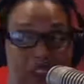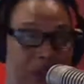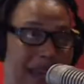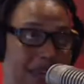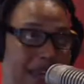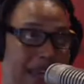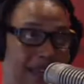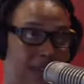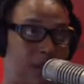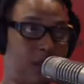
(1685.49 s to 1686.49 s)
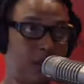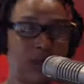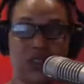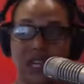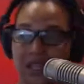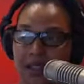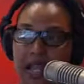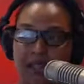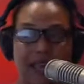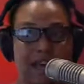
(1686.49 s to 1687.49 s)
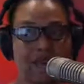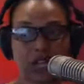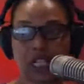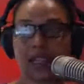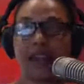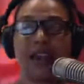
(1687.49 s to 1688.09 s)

to advance. So see, glass half full.